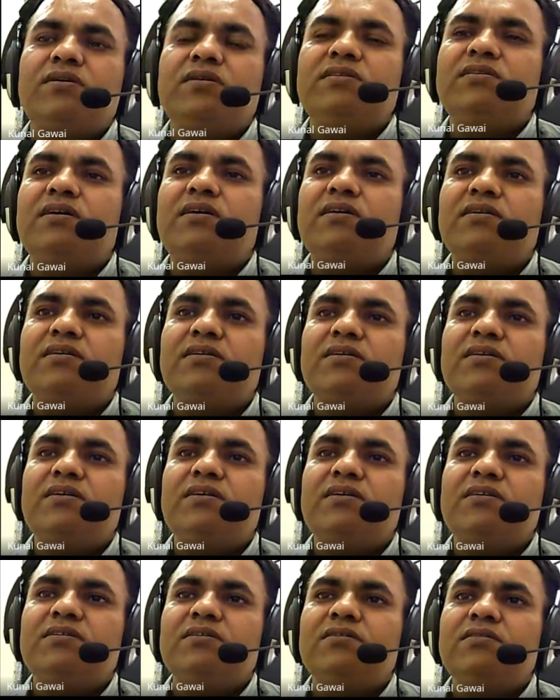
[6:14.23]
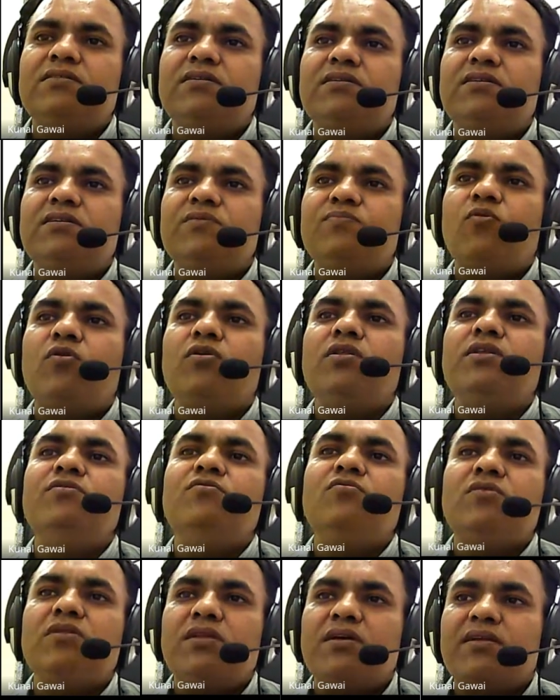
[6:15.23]
In certain conditions it is
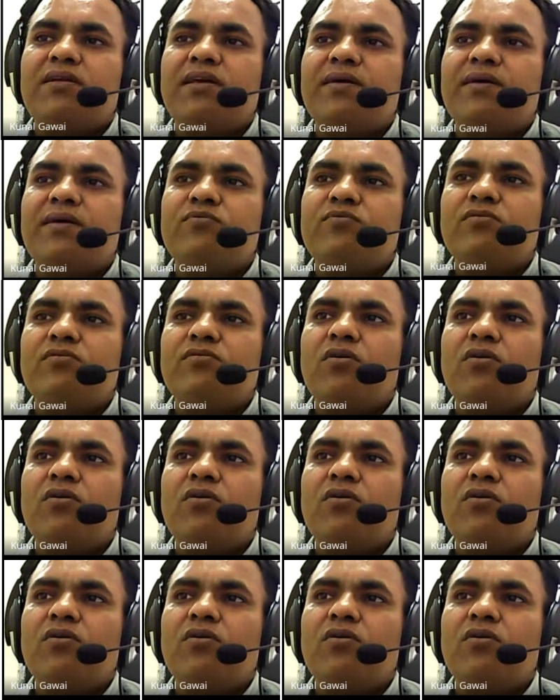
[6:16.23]
polynuclear capsule,